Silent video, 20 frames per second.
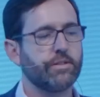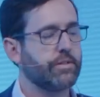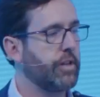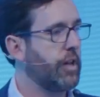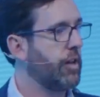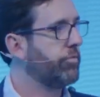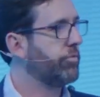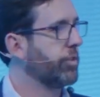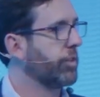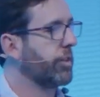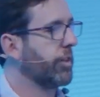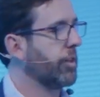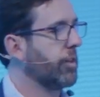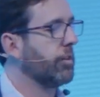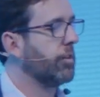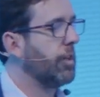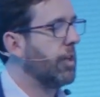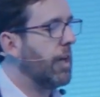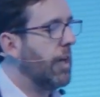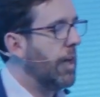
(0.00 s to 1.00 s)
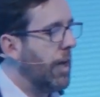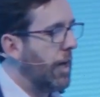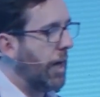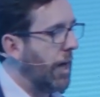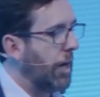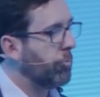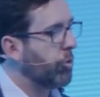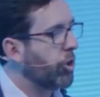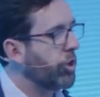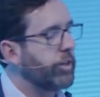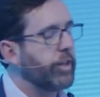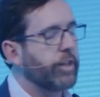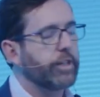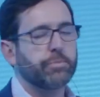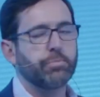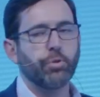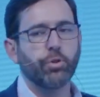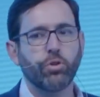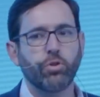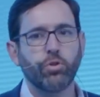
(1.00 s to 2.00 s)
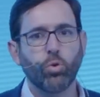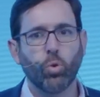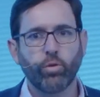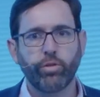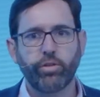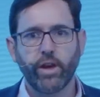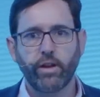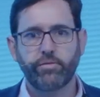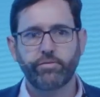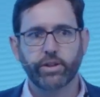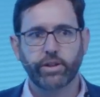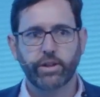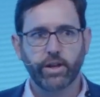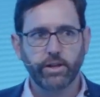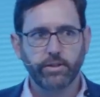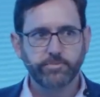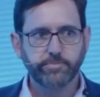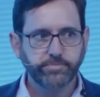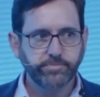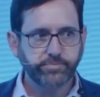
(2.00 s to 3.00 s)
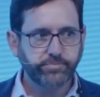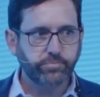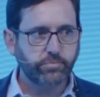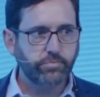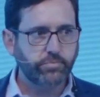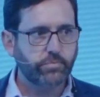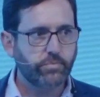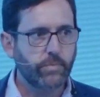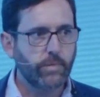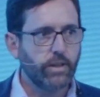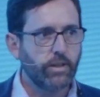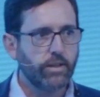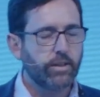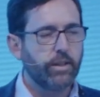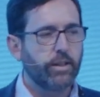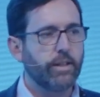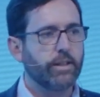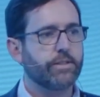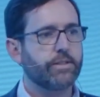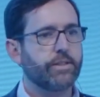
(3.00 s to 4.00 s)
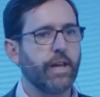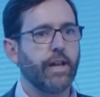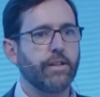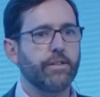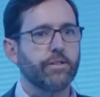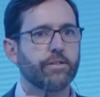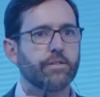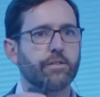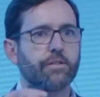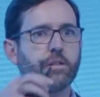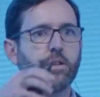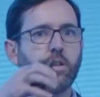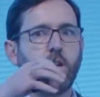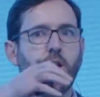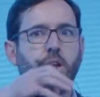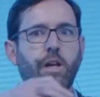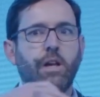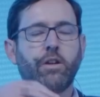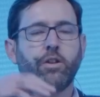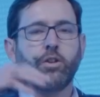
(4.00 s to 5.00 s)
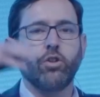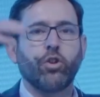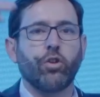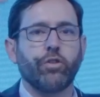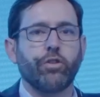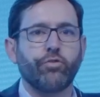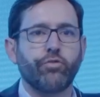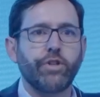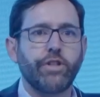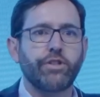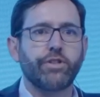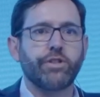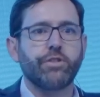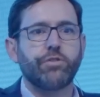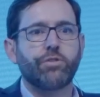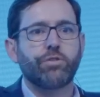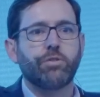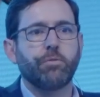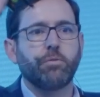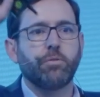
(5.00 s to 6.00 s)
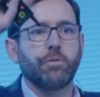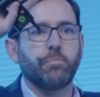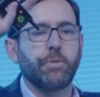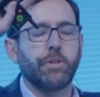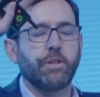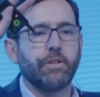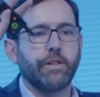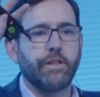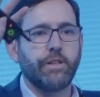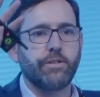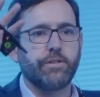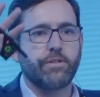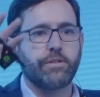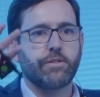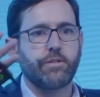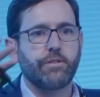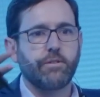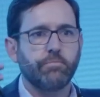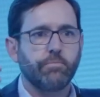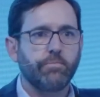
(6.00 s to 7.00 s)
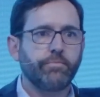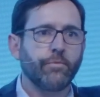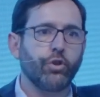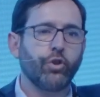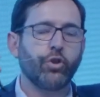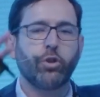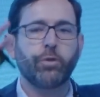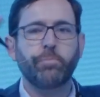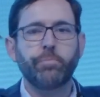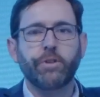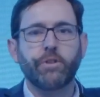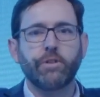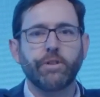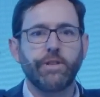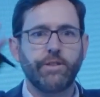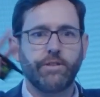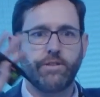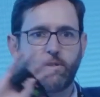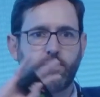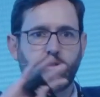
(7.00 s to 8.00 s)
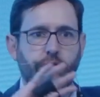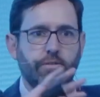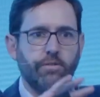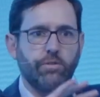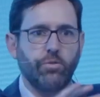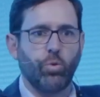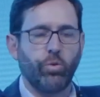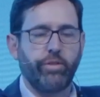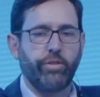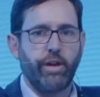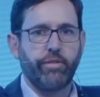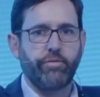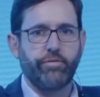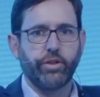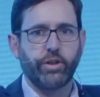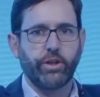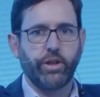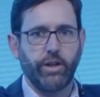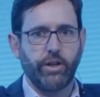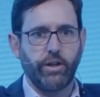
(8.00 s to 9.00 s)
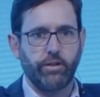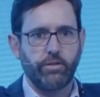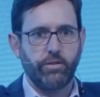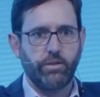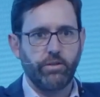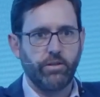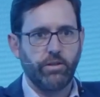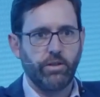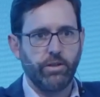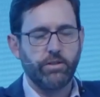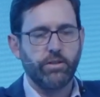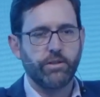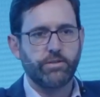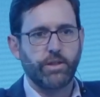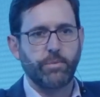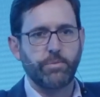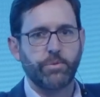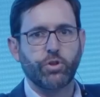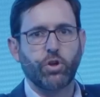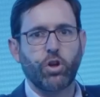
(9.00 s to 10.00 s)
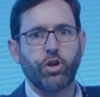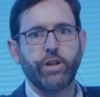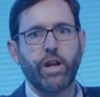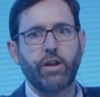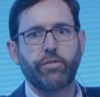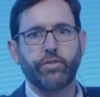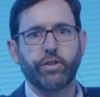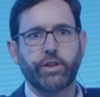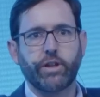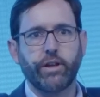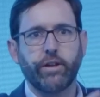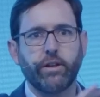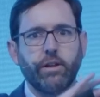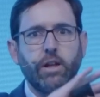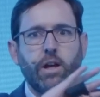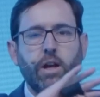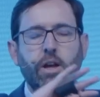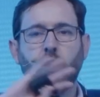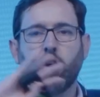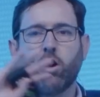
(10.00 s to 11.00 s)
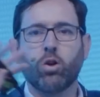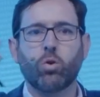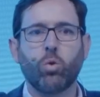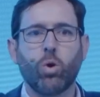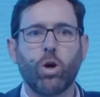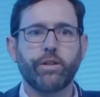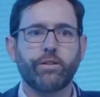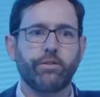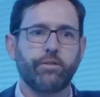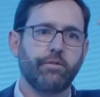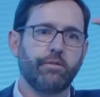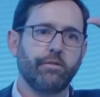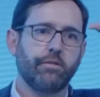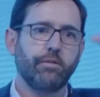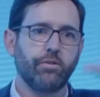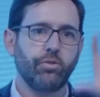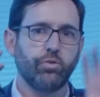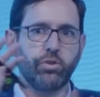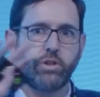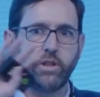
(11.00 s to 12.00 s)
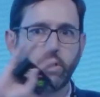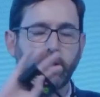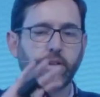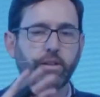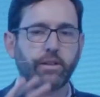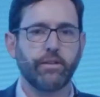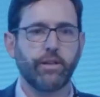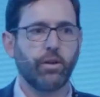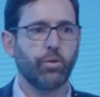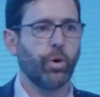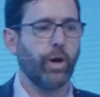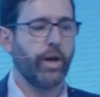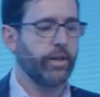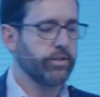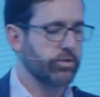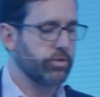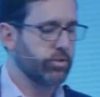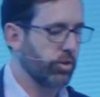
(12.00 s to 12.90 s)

Africa. I'm not an expert on North Africa. It tends, the regions, the Middle East, Europe, Middle East, North Africa, Sub-Saharan Africa are quite unique in their ways.